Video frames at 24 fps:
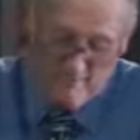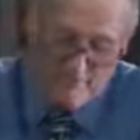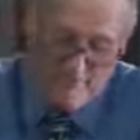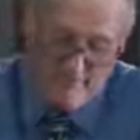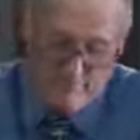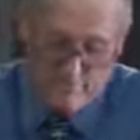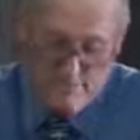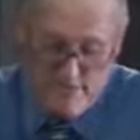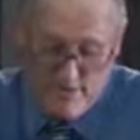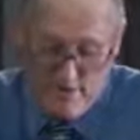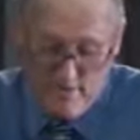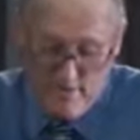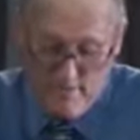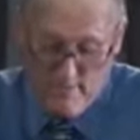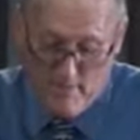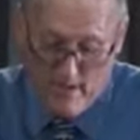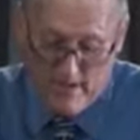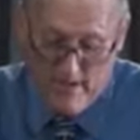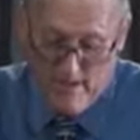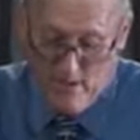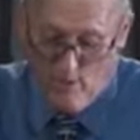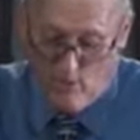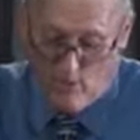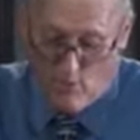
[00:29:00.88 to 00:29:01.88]
the
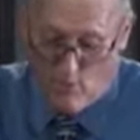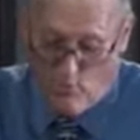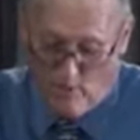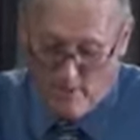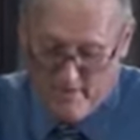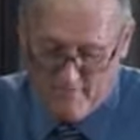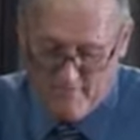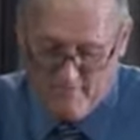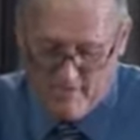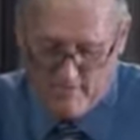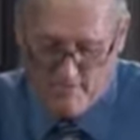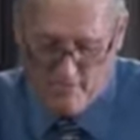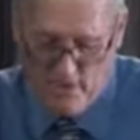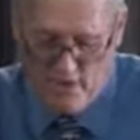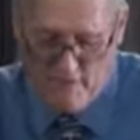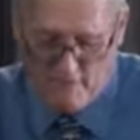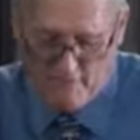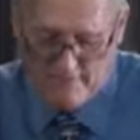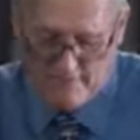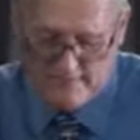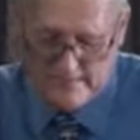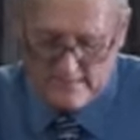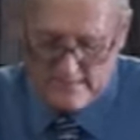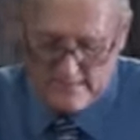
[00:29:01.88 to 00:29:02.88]
Jeremiah or one of the
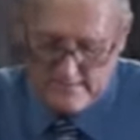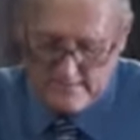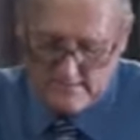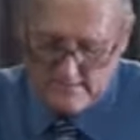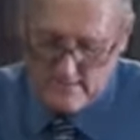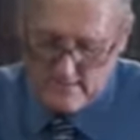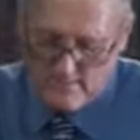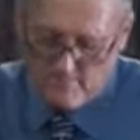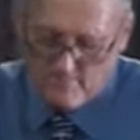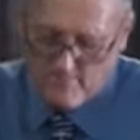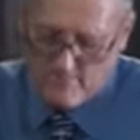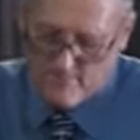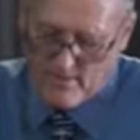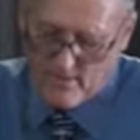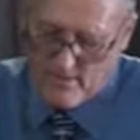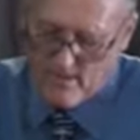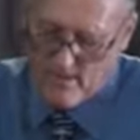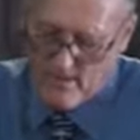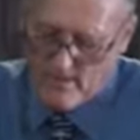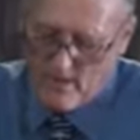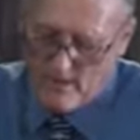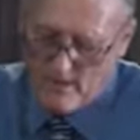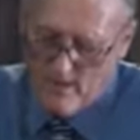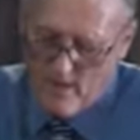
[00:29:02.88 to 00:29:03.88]
prophets.
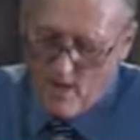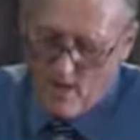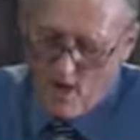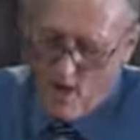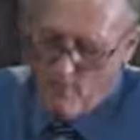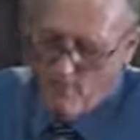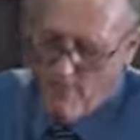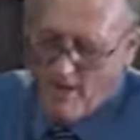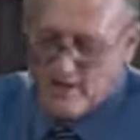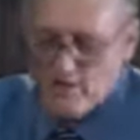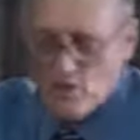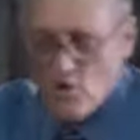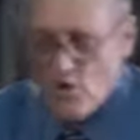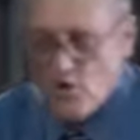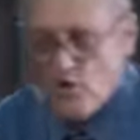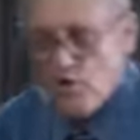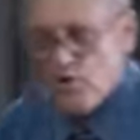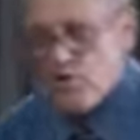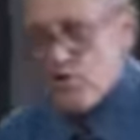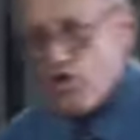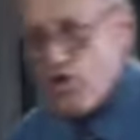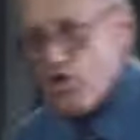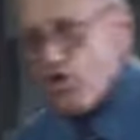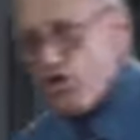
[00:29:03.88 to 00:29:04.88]
But who
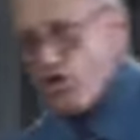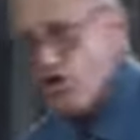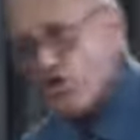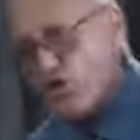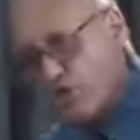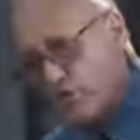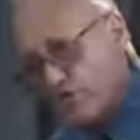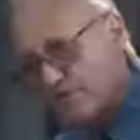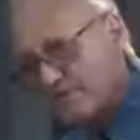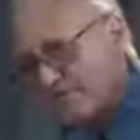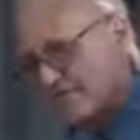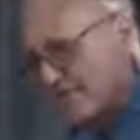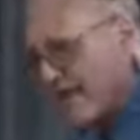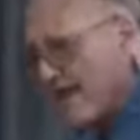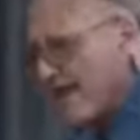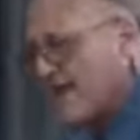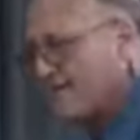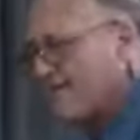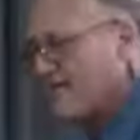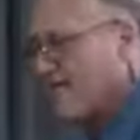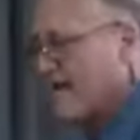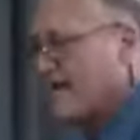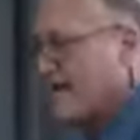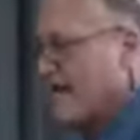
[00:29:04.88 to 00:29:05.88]
do you say
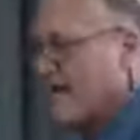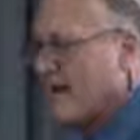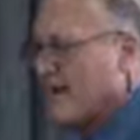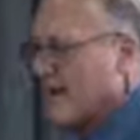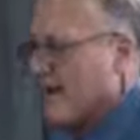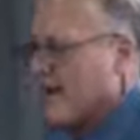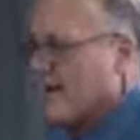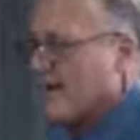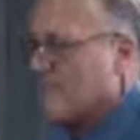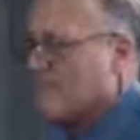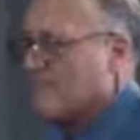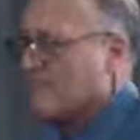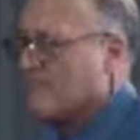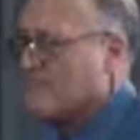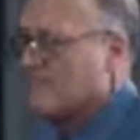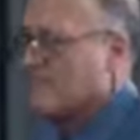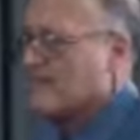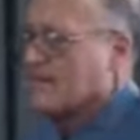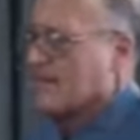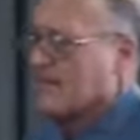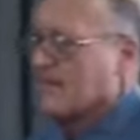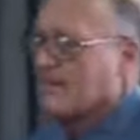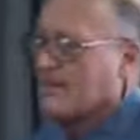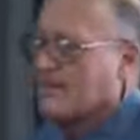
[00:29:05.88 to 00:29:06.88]
that I am?
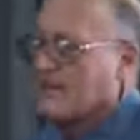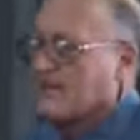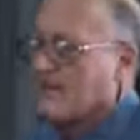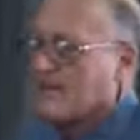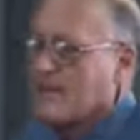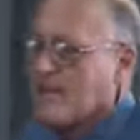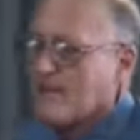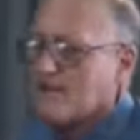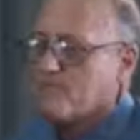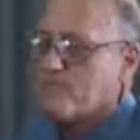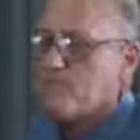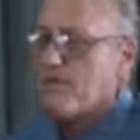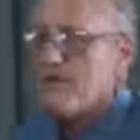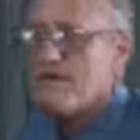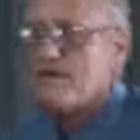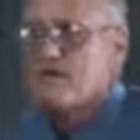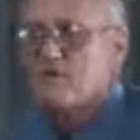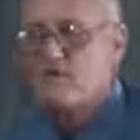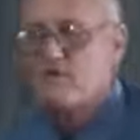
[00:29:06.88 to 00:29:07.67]
And Peter